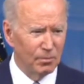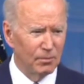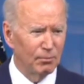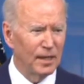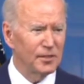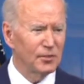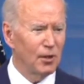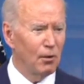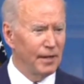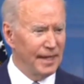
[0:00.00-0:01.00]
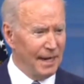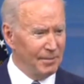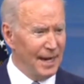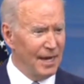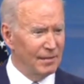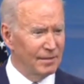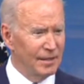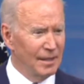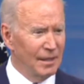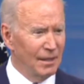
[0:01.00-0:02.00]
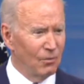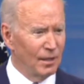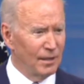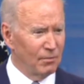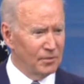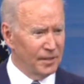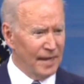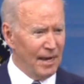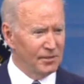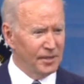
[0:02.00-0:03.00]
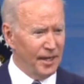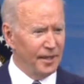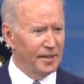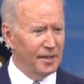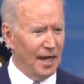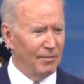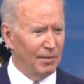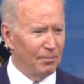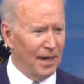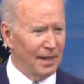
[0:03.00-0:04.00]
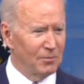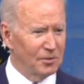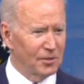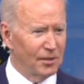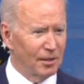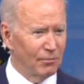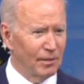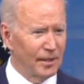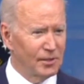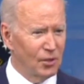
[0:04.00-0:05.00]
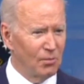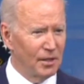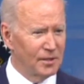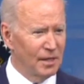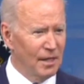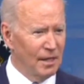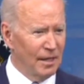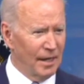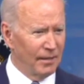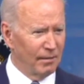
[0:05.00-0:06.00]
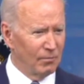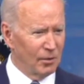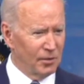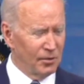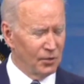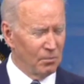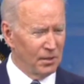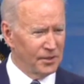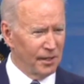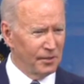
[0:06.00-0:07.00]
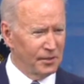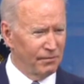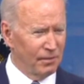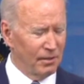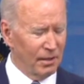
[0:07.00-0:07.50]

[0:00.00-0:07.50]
But prices already came down when it was announced ahead of time that Biden was going to release so much energy from